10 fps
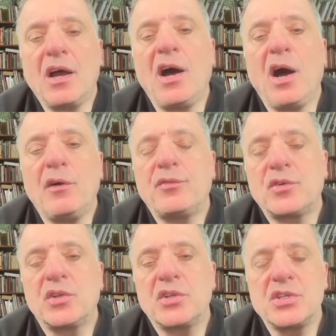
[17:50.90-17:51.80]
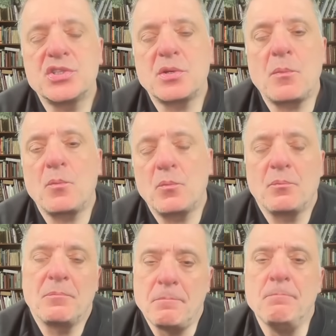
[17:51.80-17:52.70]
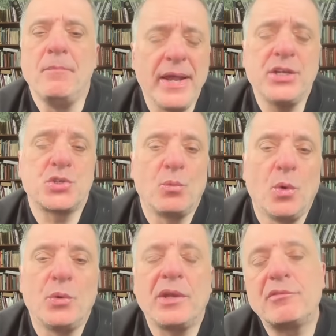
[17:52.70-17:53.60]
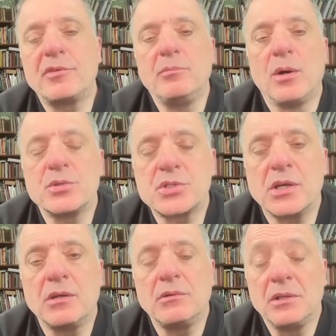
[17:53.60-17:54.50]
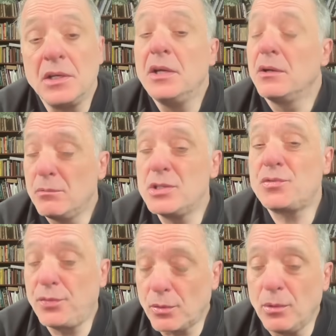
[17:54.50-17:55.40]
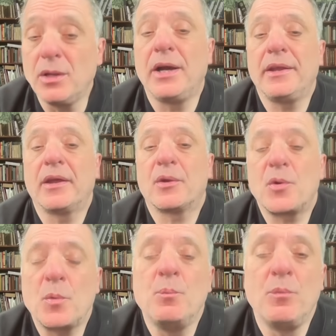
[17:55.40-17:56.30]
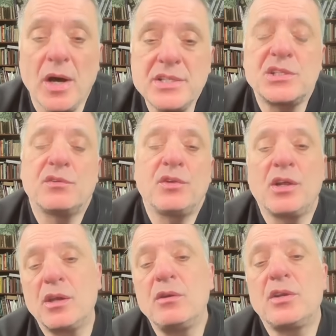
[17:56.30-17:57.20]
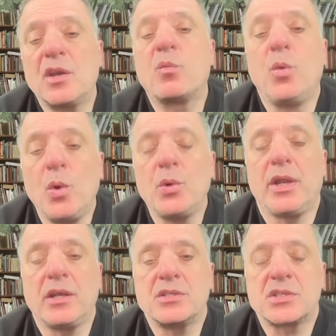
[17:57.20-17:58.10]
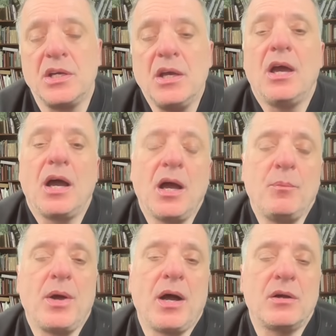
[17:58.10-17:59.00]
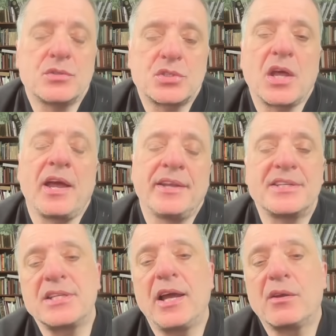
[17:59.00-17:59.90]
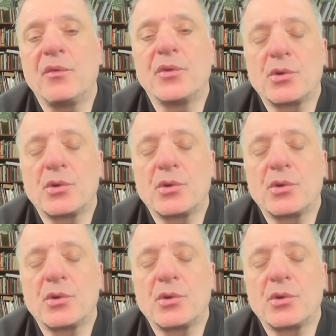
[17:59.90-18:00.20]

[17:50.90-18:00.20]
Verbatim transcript: after this major warning from Moscow, which for all I know might have included warnings about an attack on the